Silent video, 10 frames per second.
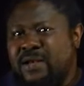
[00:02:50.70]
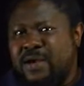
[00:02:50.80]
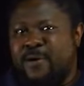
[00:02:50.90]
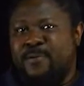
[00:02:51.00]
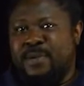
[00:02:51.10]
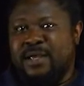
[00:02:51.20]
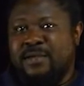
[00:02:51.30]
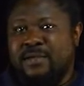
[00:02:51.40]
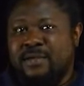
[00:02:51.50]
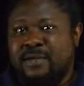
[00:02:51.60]
the company.
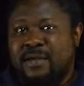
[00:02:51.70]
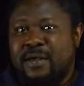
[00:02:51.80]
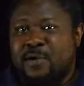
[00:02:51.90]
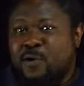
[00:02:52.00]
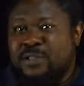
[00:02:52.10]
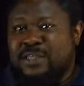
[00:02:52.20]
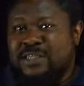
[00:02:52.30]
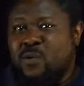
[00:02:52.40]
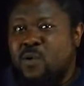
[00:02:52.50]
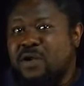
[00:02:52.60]
Notice
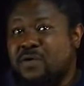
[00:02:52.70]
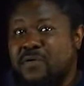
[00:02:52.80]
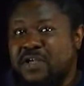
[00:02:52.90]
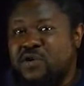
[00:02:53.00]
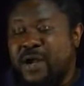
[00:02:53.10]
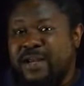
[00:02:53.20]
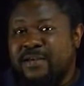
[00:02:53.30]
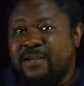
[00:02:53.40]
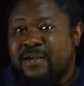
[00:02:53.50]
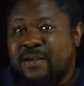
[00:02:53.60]
the word rejoin.
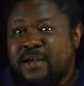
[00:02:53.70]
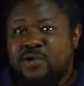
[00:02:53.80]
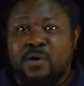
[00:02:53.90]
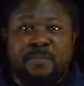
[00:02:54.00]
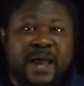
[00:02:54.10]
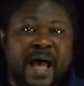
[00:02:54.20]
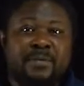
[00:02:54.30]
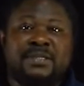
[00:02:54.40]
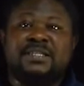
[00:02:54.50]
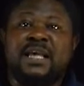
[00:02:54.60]
So
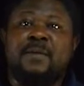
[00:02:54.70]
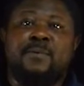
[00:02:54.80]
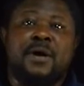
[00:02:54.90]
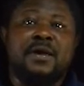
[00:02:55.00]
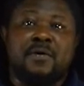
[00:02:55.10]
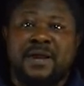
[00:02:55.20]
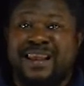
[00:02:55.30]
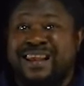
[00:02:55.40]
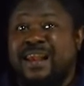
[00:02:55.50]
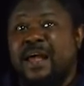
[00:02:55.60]
perhaps this employee already
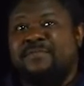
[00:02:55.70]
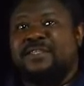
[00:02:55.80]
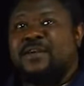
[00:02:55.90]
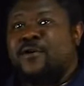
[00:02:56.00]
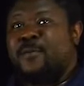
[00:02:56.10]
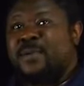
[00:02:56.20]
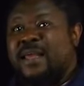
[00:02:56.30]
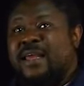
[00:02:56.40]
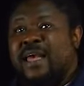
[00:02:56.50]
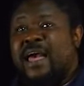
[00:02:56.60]
left the
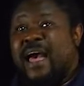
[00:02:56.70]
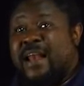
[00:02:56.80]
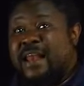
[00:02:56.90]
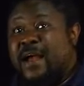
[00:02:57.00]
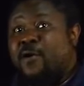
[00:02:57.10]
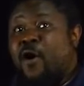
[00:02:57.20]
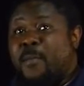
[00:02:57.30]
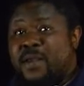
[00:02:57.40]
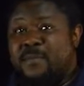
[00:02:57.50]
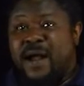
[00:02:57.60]
company and they are
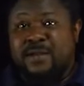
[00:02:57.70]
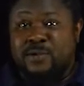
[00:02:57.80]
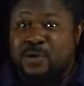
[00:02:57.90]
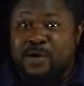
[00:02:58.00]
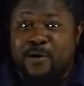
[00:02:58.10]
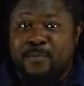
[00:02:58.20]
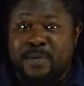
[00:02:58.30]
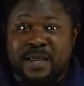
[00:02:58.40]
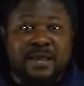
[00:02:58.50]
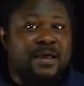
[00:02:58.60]
coming back to the
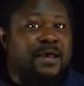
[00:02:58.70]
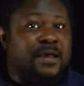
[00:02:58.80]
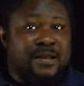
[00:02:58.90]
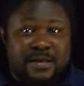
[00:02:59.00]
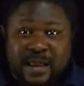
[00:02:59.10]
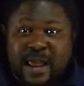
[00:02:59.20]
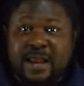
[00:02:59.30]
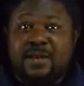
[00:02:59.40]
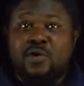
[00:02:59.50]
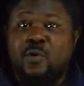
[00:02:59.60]
company,
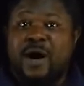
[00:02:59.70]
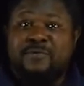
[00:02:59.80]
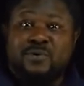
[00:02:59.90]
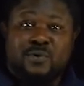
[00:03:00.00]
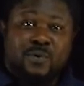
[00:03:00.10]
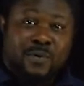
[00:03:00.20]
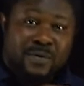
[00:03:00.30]
then you have to